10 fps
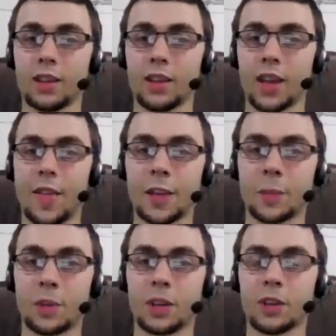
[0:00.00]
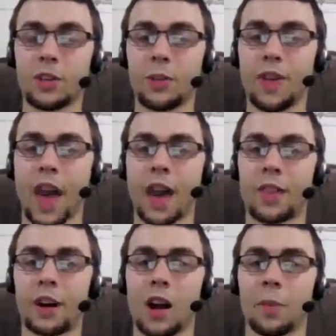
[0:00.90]
Yeah, that should be good. Do that, and
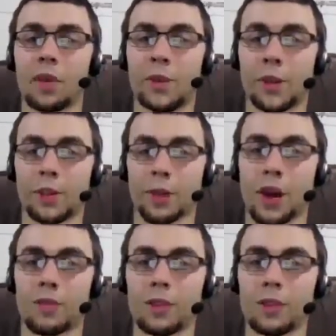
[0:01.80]
then Alm can finish him off.